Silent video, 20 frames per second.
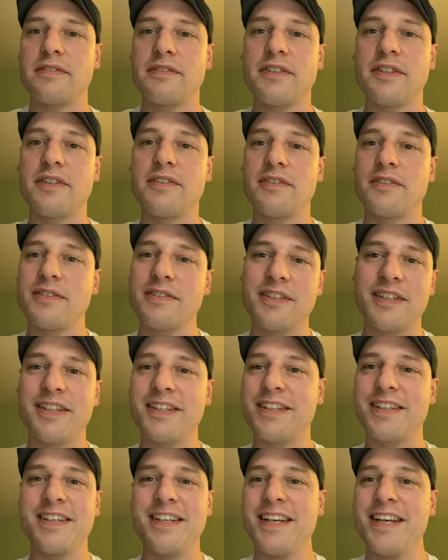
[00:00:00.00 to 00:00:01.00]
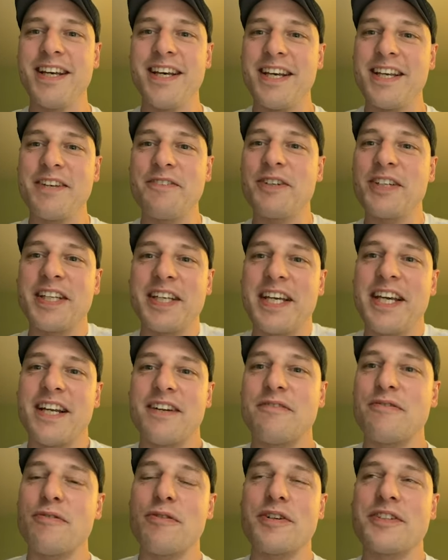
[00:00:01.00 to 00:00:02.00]
You know, you really can't
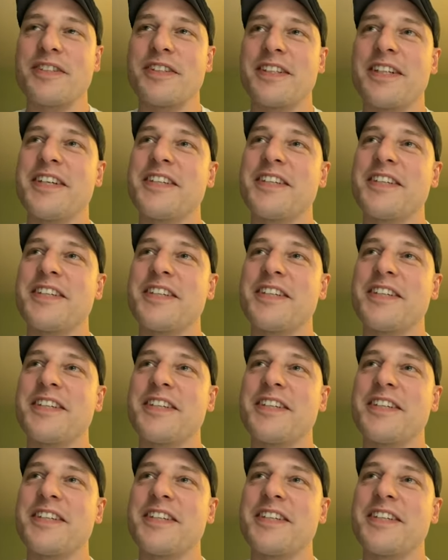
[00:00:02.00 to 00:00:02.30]
enforce them